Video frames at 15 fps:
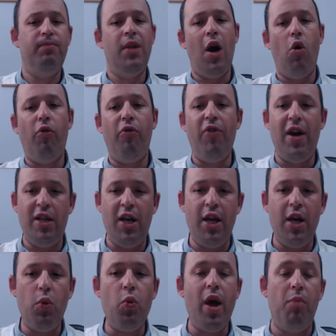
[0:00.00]
Now
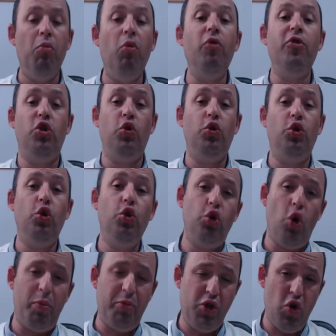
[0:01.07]
finally we are moving to two
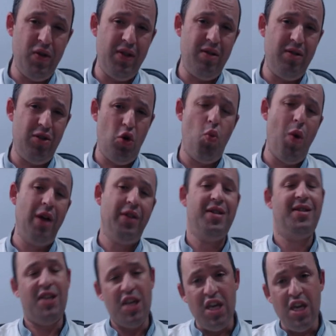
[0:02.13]
top choices. So one
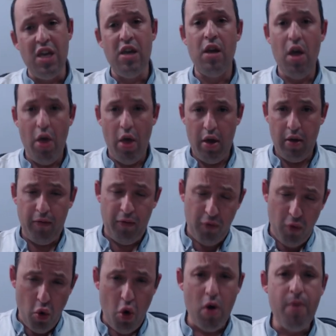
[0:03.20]
is
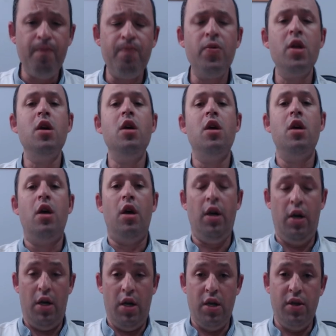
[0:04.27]
e4.
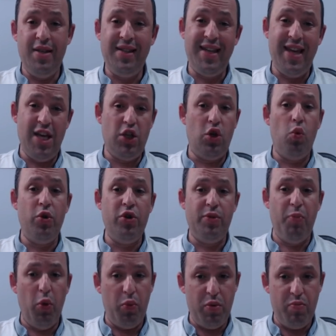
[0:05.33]
In this case we
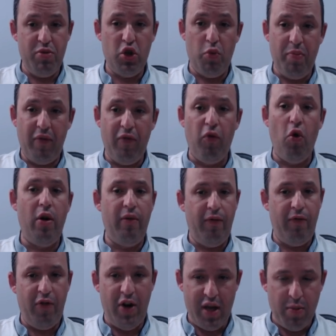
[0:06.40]
respond with bishop b4,
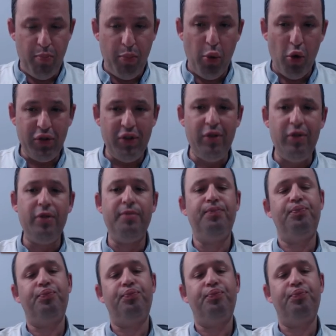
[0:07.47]
very important.